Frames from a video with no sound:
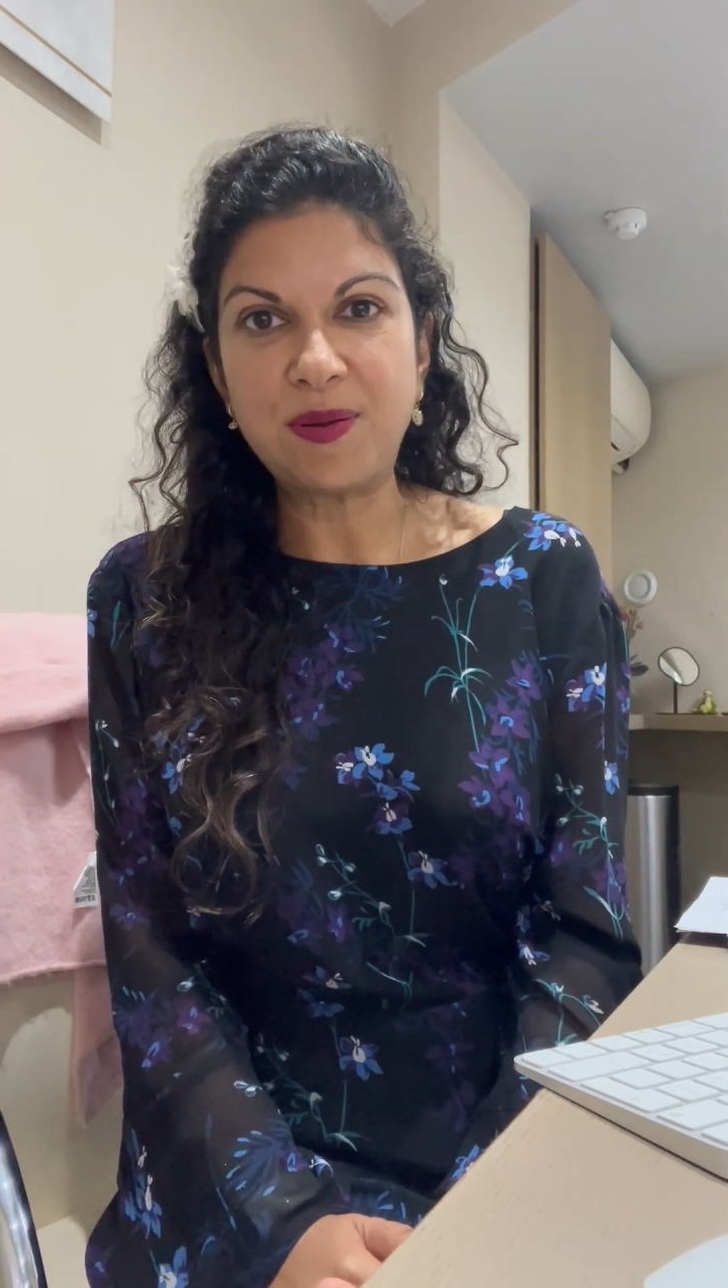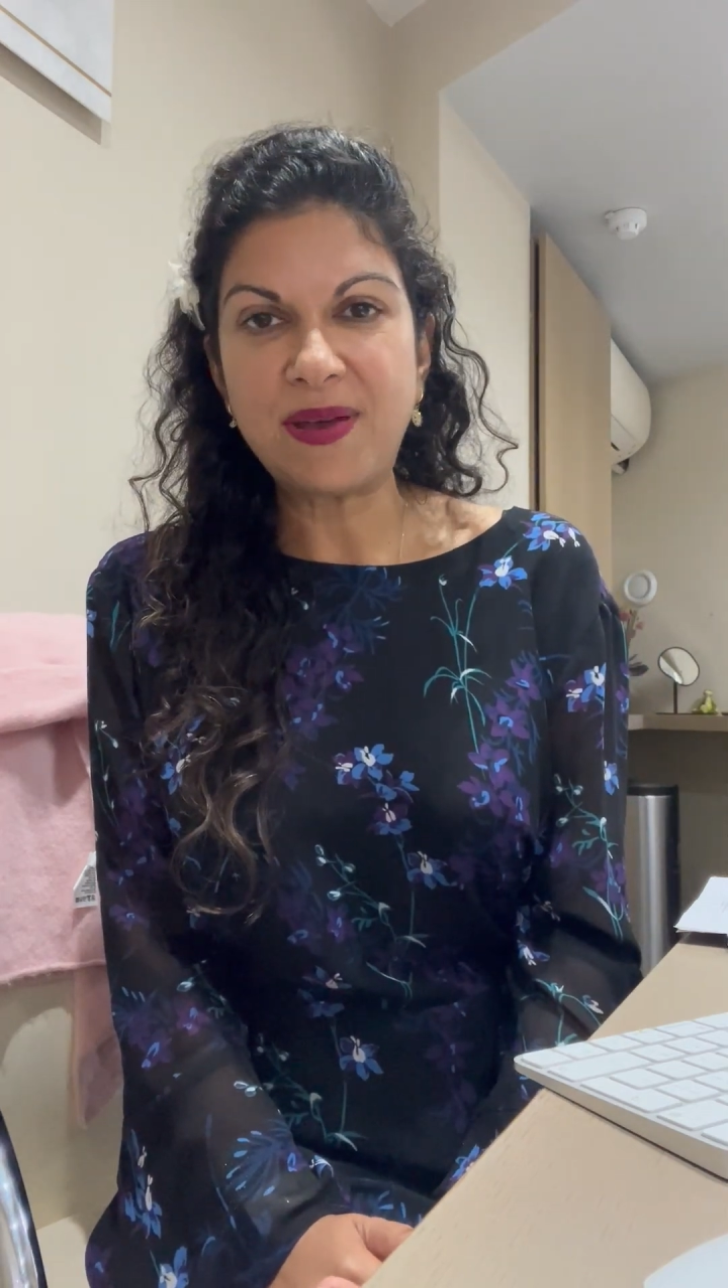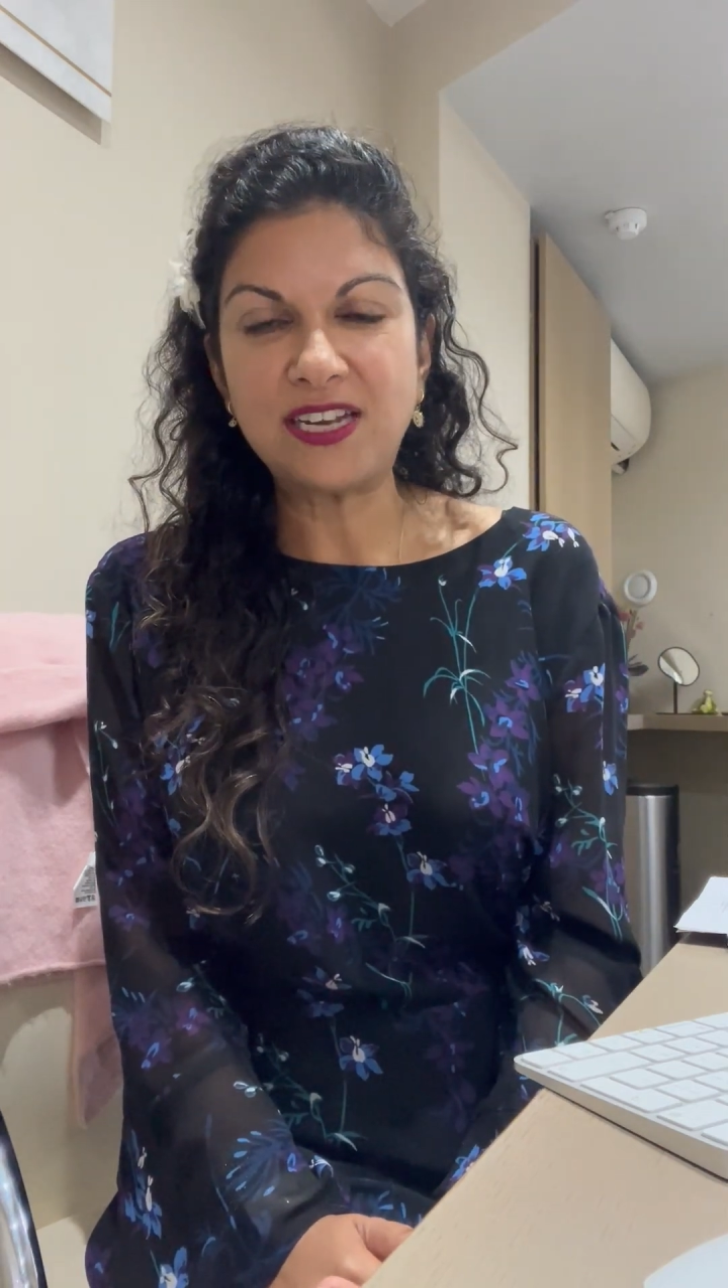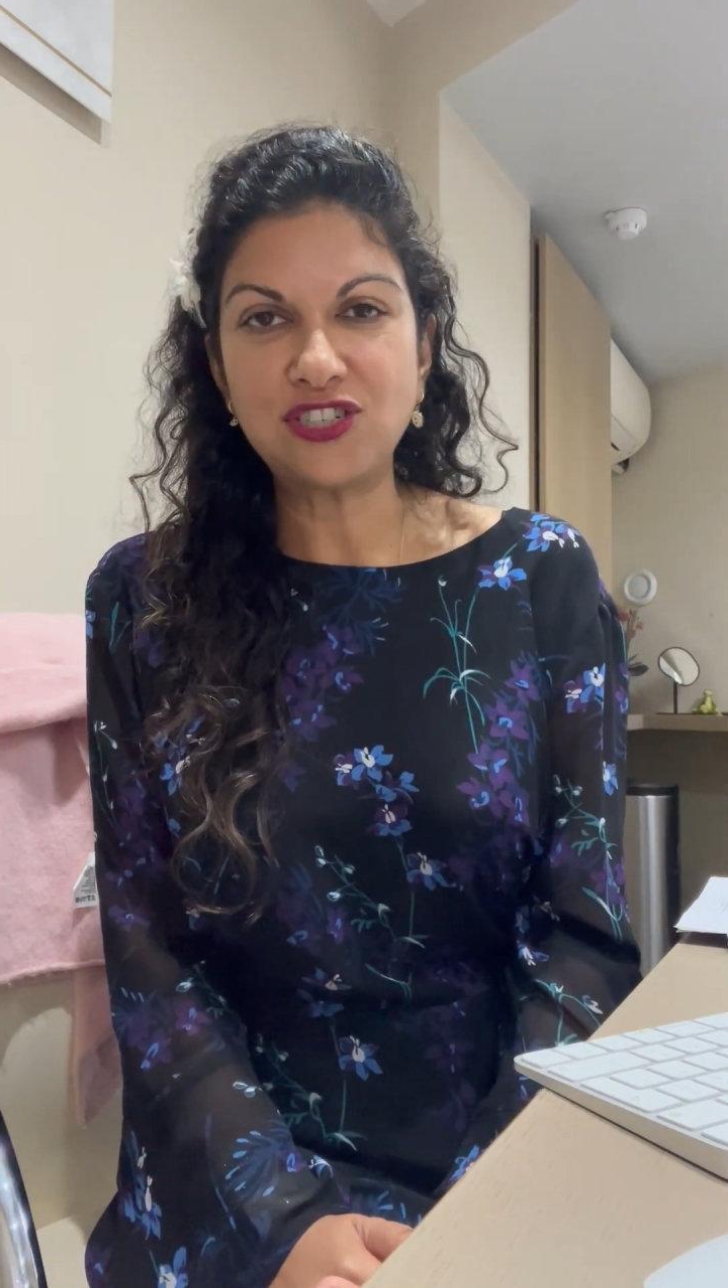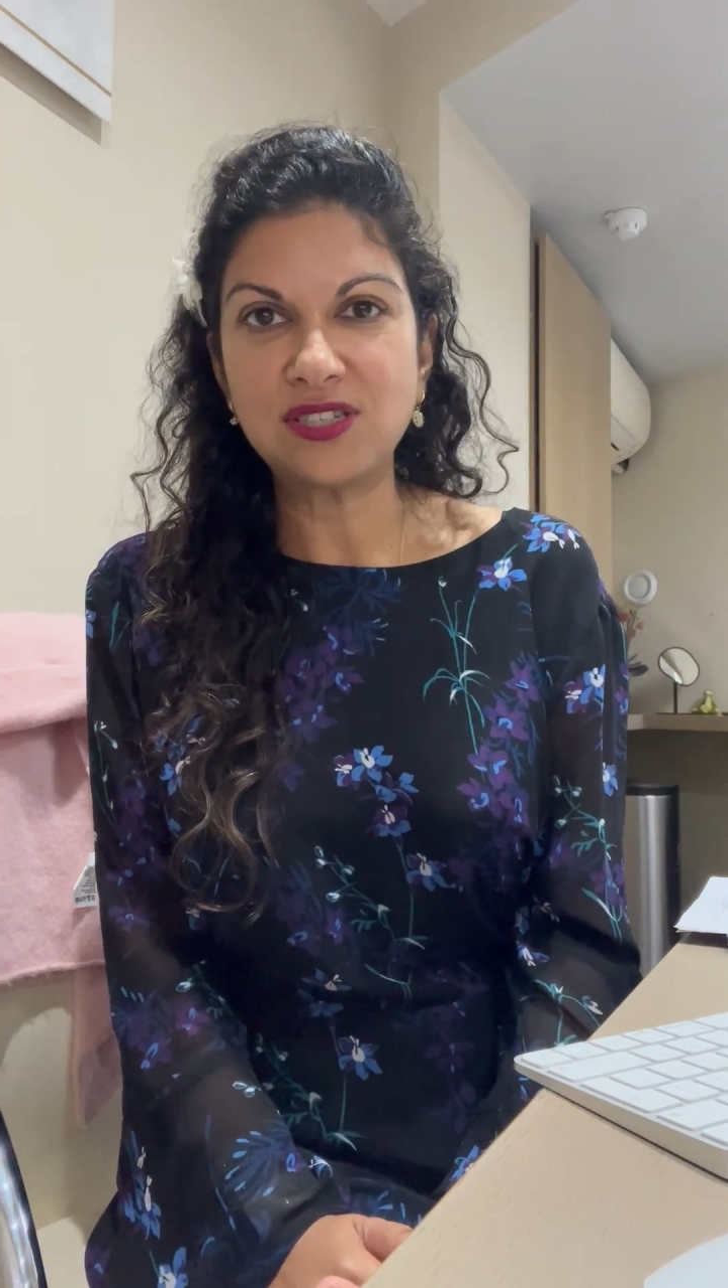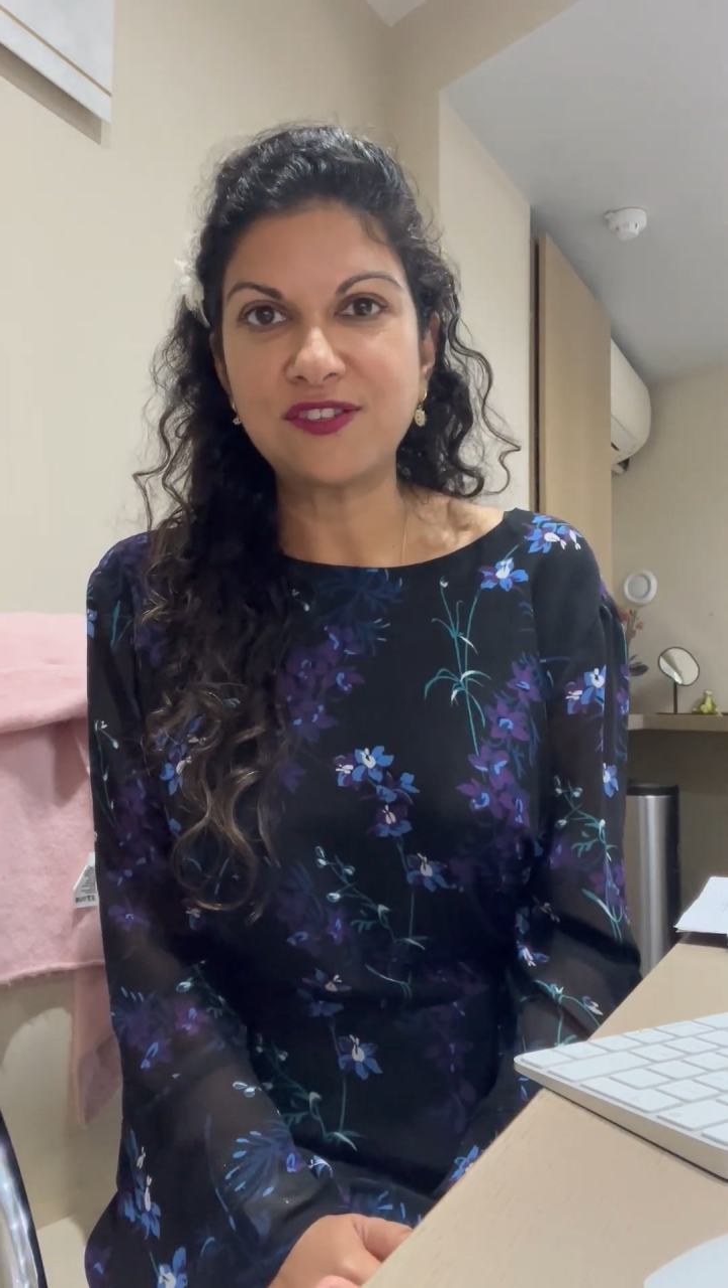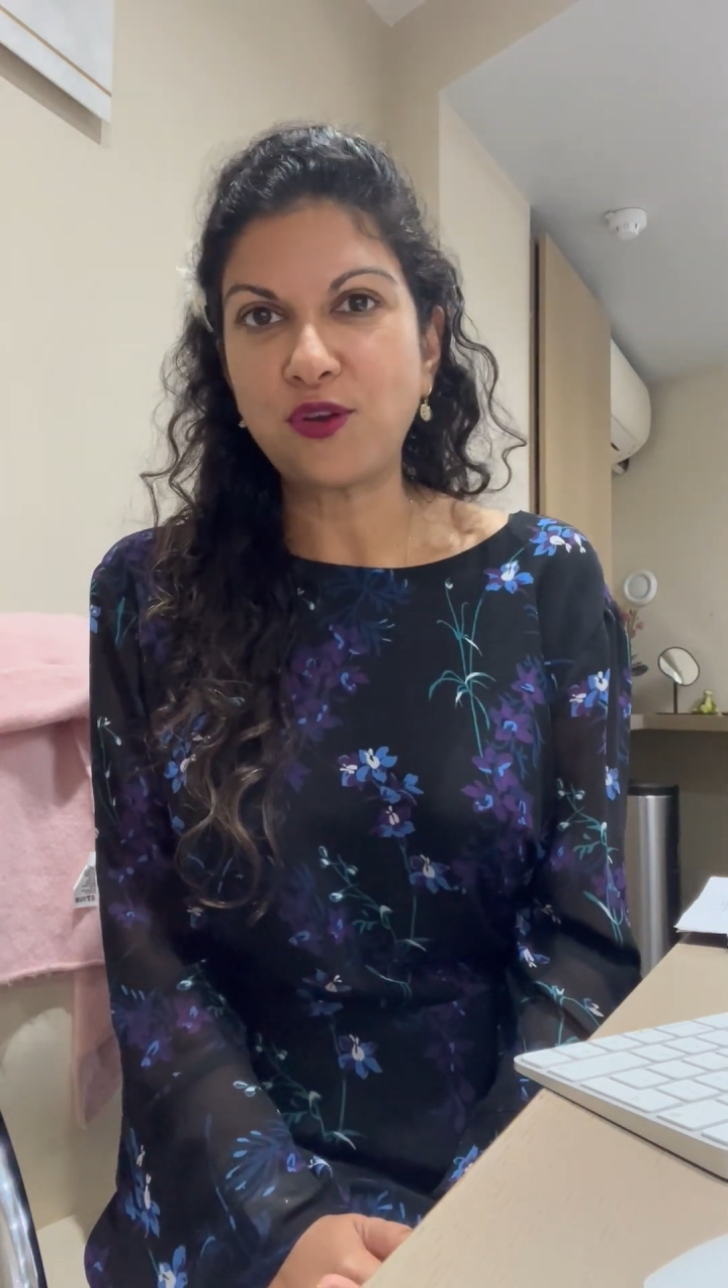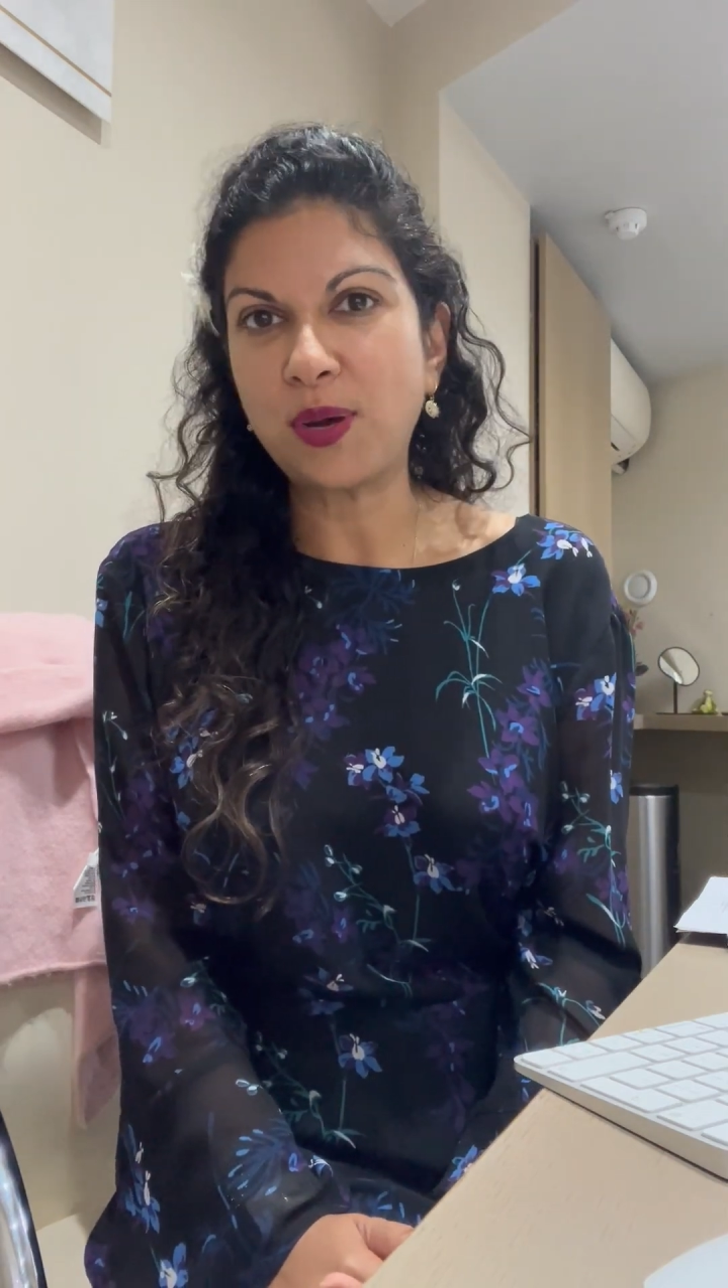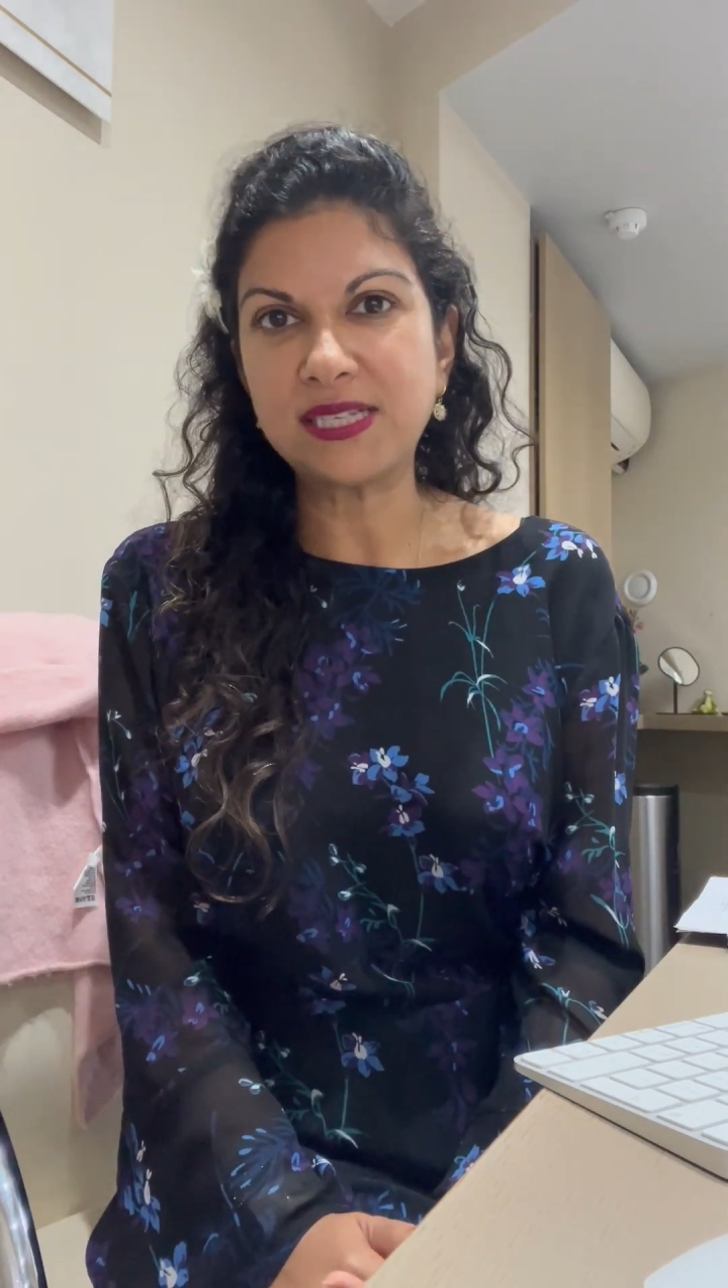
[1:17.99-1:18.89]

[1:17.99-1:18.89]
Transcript: patients for quite